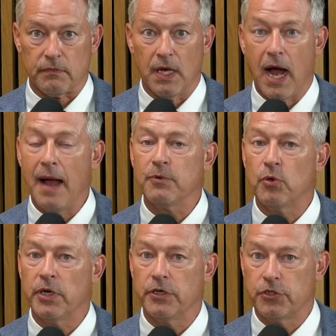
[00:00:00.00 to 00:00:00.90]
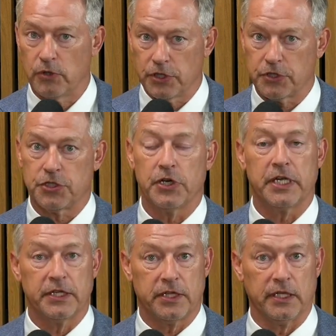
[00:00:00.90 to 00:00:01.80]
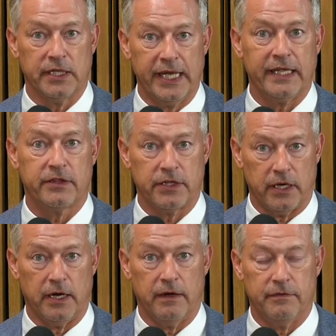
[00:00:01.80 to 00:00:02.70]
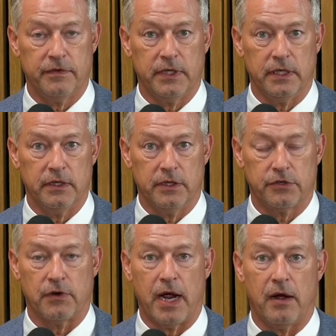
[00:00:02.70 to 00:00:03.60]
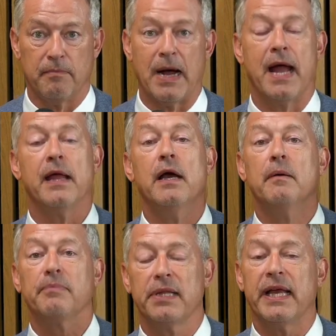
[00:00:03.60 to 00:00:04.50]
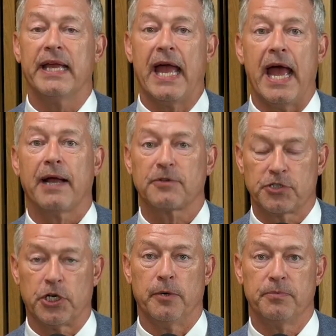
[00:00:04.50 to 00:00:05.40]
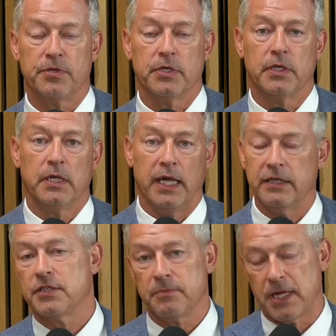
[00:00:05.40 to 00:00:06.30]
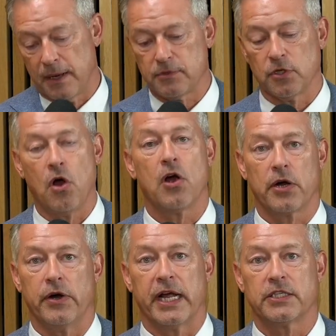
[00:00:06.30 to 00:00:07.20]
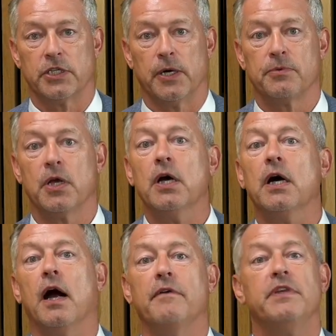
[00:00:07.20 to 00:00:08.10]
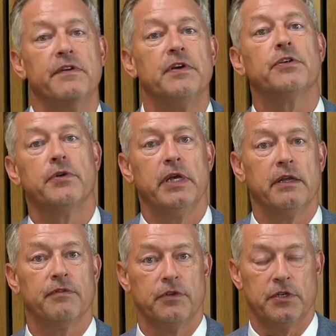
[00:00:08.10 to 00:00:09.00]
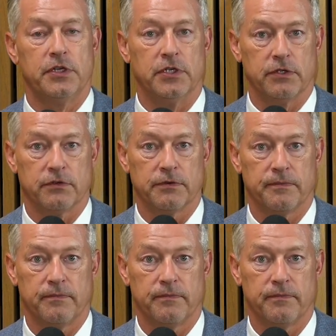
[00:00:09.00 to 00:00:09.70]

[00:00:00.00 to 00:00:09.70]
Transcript: I'm going to short circuit the length of the trial by playing excerpts, and sometimes longer excerpts, of different treating physicians.